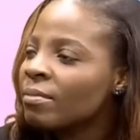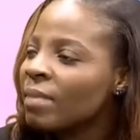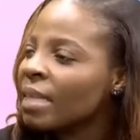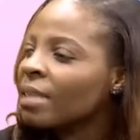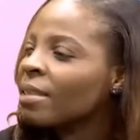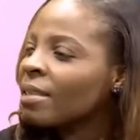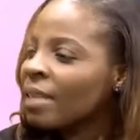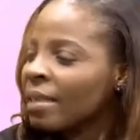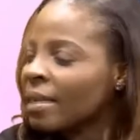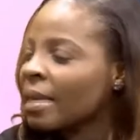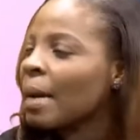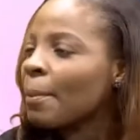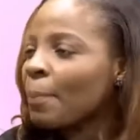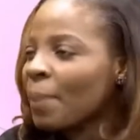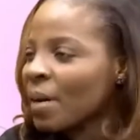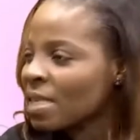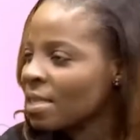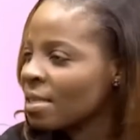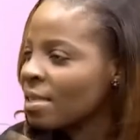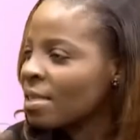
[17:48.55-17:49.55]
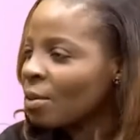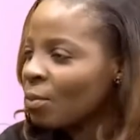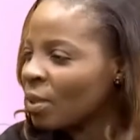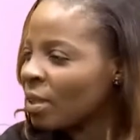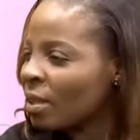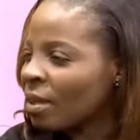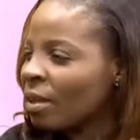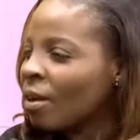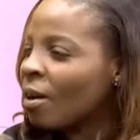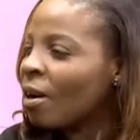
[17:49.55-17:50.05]
like the capacity
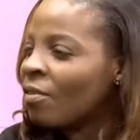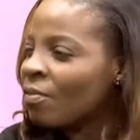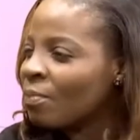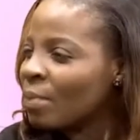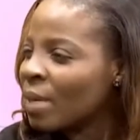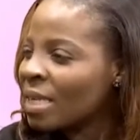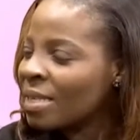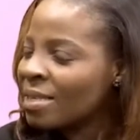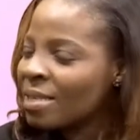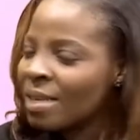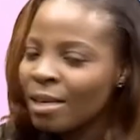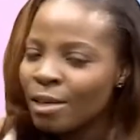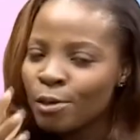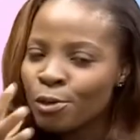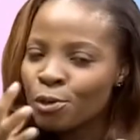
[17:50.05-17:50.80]
within government